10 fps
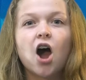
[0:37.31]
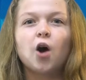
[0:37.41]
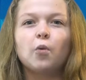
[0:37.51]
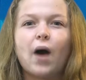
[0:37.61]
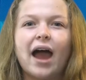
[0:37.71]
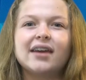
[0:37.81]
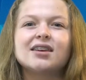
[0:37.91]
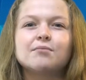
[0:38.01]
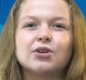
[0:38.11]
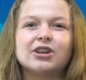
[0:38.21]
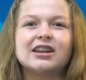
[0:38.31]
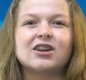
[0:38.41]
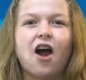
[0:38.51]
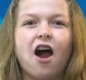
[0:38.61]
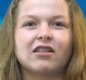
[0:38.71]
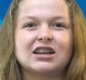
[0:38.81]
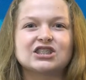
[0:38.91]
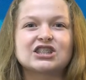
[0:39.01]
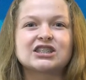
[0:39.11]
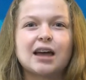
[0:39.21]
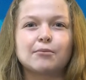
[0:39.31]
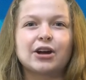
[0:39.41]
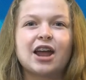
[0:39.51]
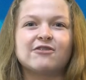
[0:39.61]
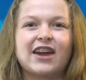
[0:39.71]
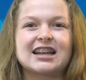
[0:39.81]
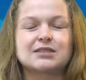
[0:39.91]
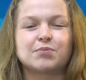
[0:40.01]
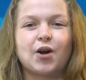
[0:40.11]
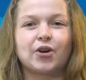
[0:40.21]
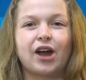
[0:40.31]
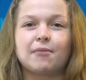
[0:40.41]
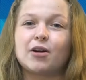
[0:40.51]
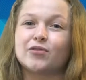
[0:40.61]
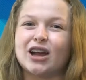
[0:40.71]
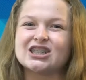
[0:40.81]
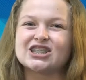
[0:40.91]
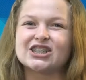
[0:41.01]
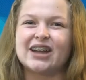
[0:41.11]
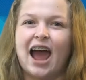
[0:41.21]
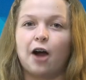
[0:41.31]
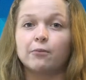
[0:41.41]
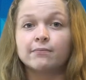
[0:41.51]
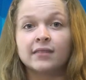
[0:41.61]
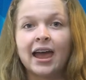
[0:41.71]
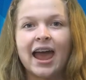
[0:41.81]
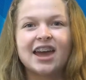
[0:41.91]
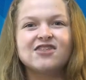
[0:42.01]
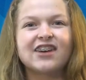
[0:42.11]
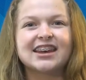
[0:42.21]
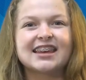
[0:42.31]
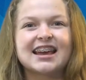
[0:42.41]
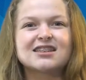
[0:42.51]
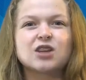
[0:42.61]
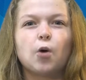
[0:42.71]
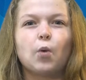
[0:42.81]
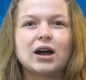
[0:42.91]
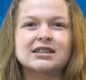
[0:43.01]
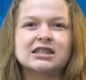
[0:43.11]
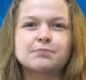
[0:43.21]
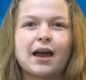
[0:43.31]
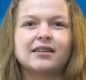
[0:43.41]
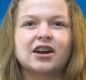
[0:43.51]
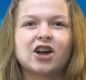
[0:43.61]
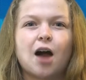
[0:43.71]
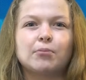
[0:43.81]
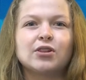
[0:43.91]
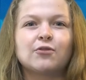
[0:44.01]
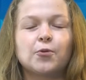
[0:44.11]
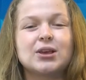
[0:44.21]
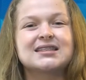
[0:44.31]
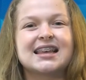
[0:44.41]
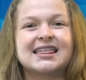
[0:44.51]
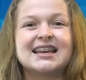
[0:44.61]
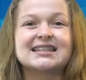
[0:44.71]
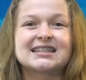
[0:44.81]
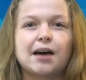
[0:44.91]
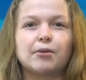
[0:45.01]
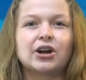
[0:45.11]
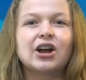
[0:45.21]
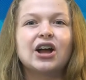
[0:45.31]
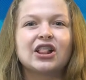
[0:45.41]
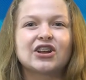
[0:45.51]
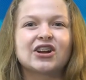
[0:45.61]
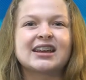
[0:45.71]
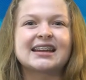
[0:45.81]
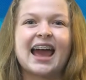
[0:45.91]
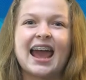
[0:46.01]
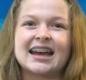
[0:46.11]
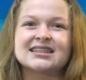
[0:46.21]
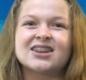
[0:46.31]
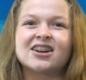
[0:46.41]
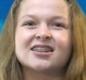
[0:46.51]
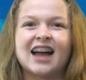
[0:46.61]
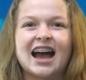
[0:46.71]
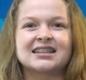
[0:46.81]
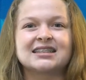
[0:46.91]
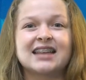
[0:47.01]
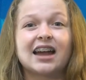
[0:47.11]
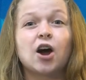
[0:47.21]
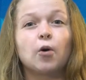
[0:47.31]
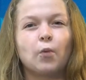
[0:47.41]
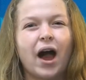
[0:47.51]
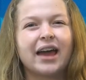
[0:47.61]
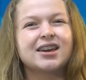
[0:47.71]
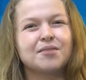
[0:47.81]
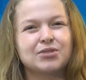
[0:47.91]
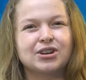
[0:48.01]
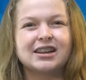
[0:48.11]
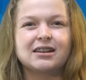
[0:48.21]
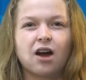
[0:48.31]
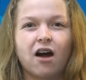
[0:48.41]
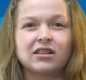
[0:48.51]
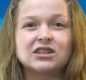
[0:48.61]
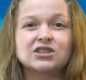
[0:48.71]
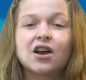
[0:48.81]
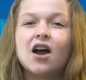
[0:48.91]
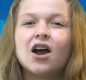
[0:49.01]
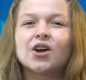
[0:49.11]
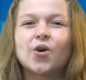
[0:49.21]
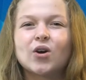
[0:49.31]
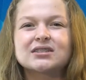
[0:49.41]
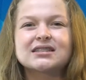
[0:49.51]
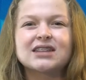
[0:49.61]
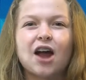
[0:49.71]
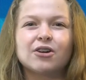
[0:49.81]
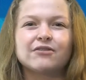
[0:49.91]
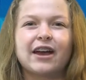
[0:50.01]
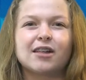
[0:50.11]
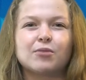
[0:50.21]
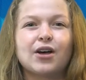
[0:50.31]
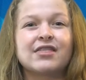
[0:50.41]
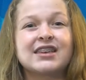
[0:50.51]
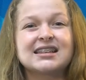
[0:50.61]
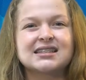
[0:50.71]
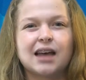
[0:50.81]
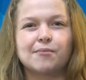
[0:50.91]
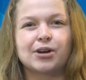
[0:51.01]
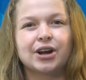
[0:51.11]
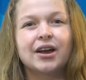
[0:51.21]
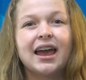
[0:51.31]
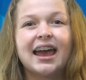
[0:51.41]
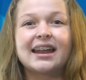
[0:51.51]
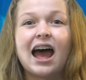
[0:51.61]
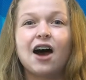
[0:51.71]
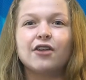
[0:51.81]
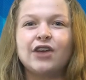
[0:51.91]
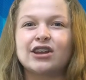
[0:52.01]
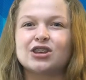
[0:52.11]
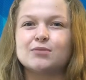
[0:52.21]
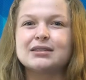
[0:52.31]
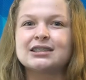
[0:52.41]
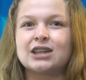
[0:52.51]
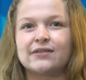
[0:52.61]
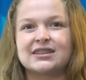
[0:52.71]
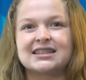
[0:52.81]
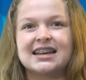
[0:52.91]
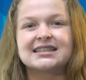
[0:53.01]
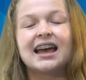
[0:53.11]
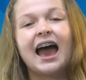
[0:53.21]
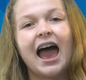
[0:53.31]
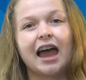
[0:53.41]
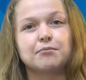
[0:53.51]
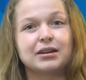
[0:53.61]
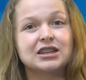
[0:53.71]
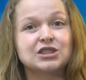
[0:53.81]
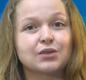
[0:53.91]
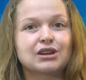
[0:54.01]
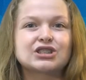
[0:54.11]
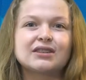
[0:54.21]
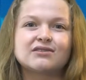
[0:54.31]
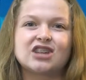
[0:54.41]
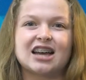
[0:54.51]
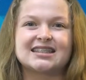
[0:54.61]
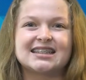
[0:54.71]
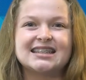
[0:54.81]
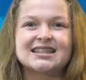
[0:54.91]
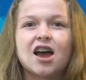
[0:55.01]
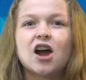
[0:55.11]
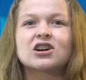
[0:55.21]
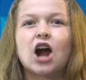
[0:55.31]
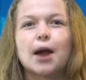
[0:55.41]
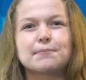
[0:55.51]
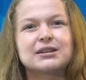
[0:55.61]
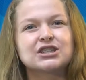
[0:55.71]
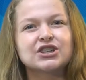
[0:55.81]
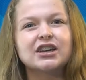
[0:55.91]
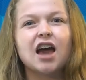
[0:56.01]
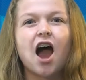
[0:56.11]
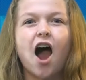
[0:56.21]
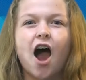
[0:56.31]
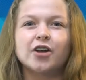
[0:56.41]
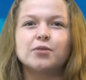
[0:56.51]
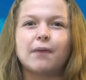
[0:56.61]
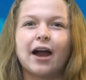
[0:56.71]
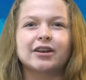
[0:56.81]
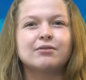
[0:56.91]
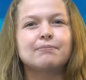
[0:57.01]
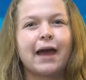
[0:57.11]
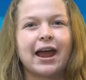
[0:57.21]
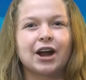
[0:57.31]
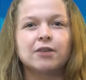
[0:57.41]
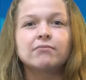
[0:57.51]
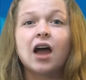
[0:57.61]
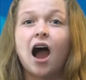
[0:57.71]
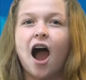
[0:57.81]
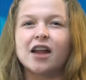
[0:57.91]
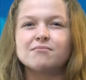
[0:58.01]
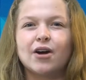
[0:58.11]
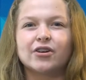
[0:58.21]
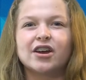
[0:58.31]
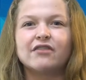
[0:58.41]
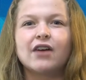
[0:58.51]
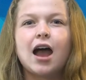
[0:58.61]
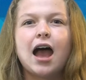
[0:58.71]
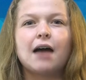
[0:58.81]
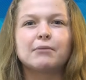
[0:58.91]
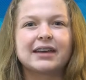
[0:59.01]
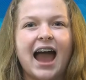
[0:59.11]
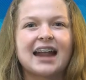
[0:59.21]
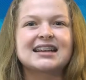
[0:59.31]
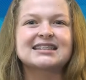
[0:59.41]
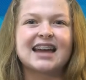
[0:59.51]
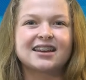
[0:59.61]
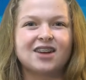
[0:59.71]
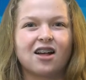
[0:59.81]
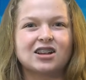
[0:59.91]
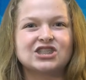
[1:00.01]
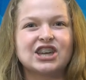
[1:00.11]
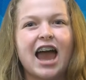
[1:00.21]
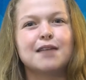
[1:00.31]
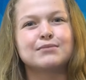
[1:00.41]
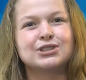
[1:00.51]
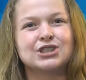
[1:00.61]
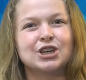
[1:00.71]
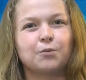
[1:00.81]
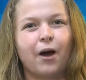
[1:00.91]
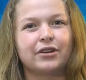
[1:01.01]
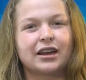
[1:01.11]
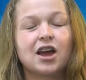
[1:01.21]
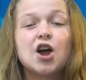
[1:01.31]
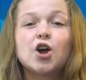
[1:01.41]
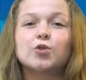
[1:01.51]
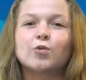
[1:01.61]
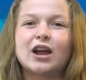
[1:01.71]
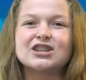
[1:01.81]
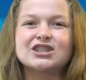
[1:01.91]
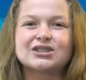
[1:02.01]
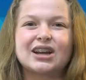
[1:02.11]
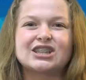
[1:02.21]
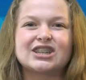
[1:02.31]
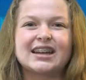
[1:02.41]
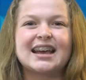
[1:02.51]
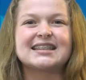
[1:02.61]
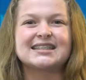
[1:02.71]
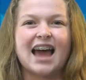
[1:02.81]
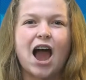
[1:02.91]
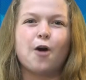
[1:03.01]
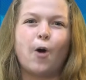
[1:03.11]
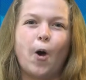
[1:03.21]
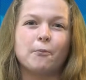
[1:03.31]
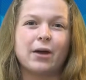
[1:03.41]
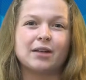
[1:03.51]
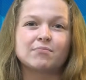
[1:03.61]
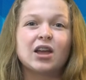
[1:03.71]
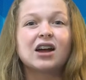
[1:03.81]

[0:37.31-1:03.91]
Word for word: Hawaii Community College Summer Advanced Program. Register now. Hey Vikings, want to spend a couple of weeks this summer learning in hands-on classes at Hawaii Community College? Courses are available this summer in Health and Human Services, Administration of Justice, Carpentry, Auto Body Repair, Automotive, Mechanics Technology, and Machine Welding. Registration is now open.